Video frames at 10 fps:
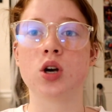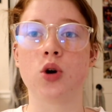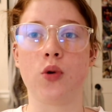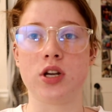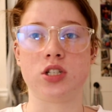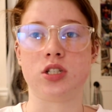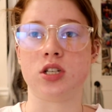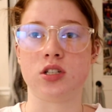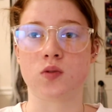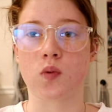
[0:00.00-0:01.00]
which
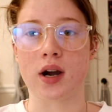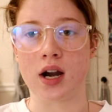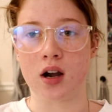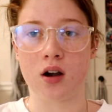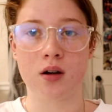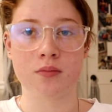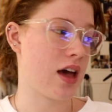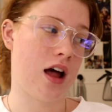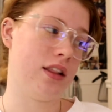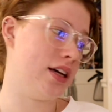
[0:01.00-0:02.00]
is where
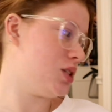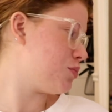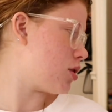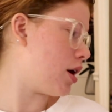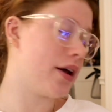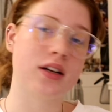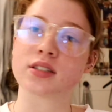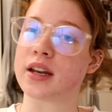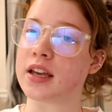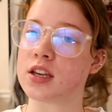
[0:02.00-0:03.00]
I list
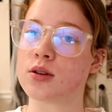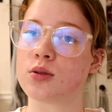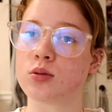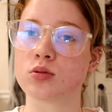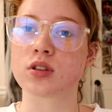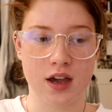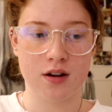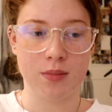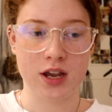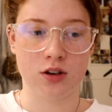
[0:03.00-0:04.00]
products that I use,
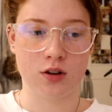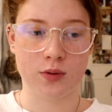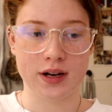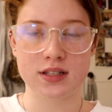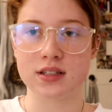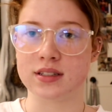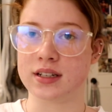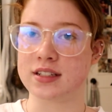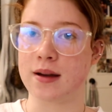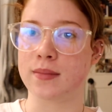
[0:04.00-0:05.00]
and my Goodreads is
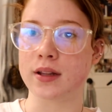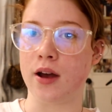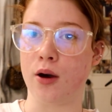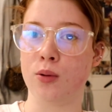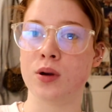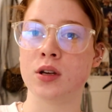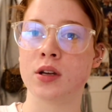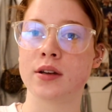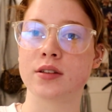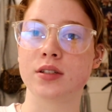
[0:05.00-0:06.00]
linked down below
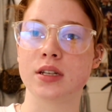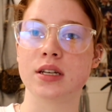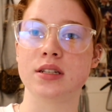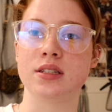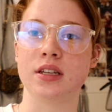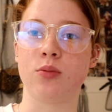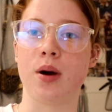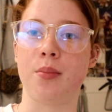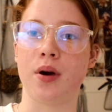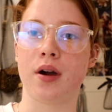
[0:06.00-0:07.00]
so you can see
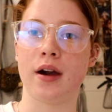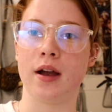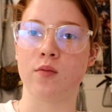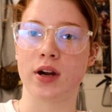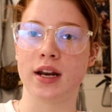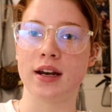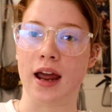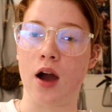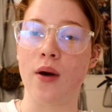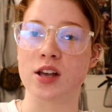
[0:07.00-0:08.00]
what book I'm reading
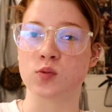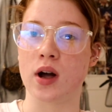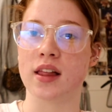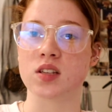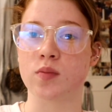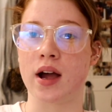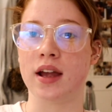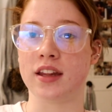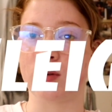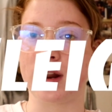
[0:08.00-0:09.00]
now, as well as
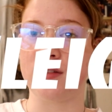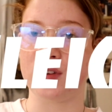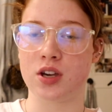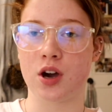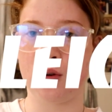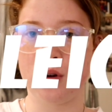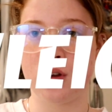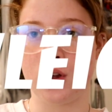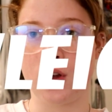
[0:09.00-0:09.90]
my Liquid IV code